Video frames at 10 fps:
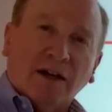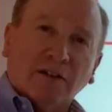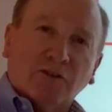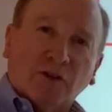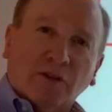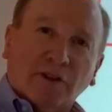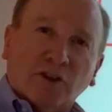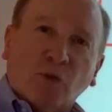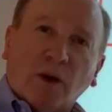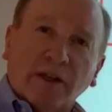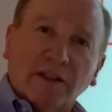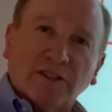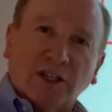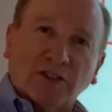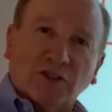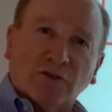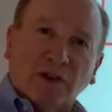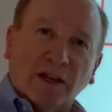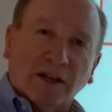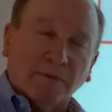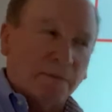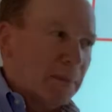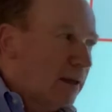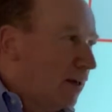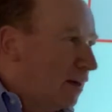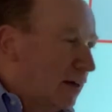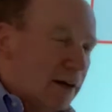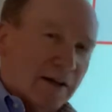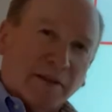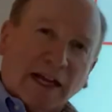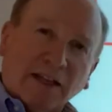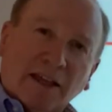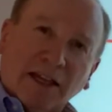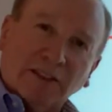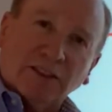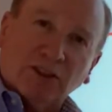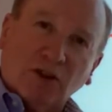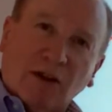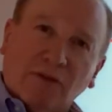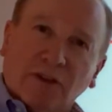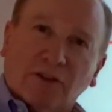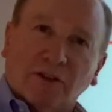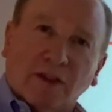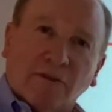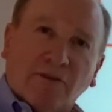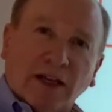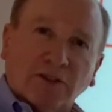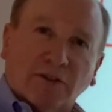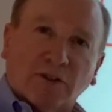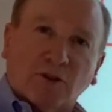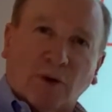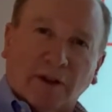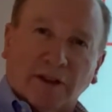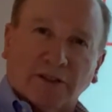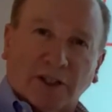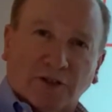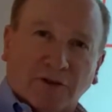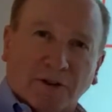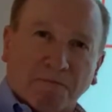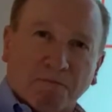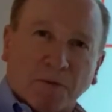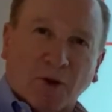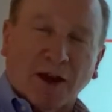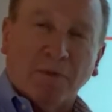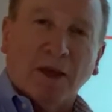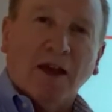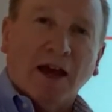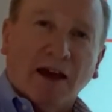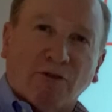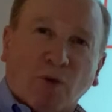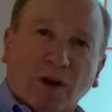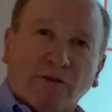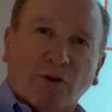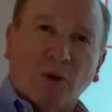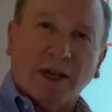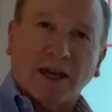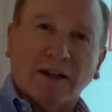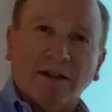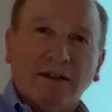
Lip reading: during the 20th century, and that kicks us off into the events of the 20th century. Okay? Have a wonderful weekend.